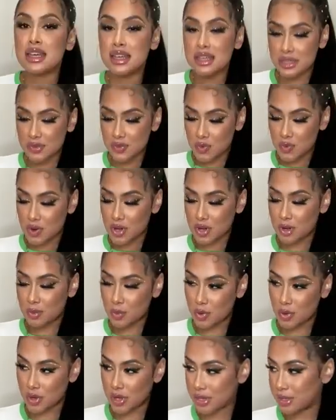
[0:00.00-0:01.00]
It's 4 in the
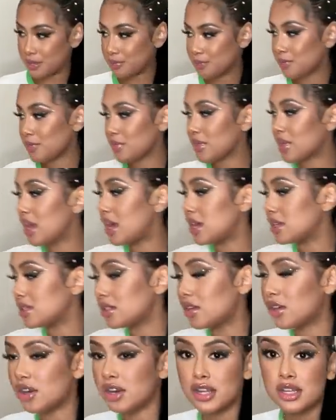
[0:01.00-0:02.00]
morning. I
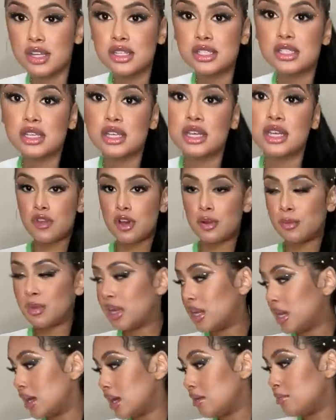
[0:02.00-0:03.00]
started
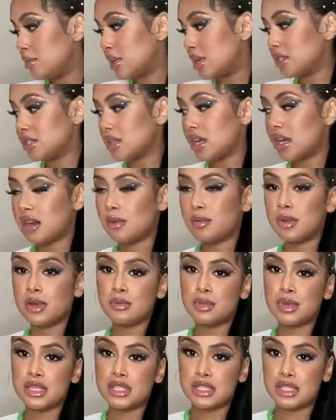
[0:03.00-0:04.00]
filming late because I had a really
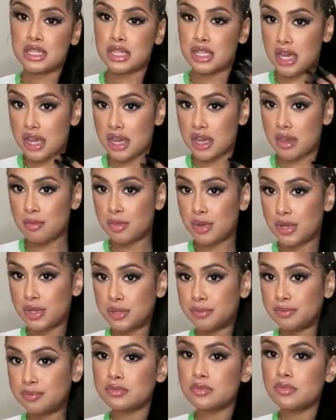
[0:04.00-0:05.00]
busy day,
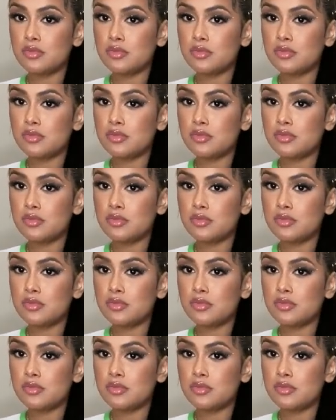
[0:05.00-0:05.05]
but